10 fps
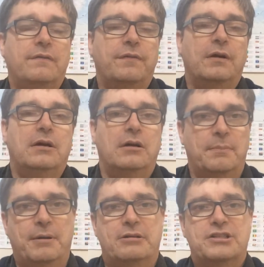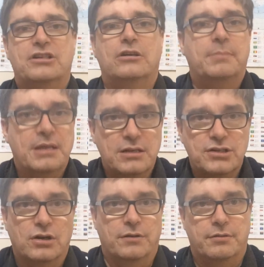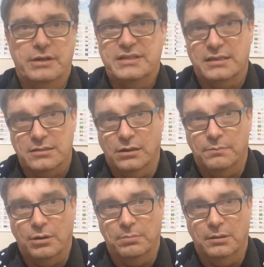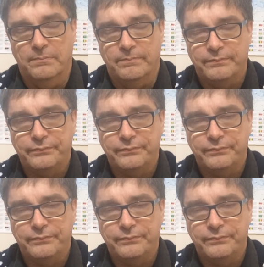For a Periscope, you can talk through it. That's not a problem.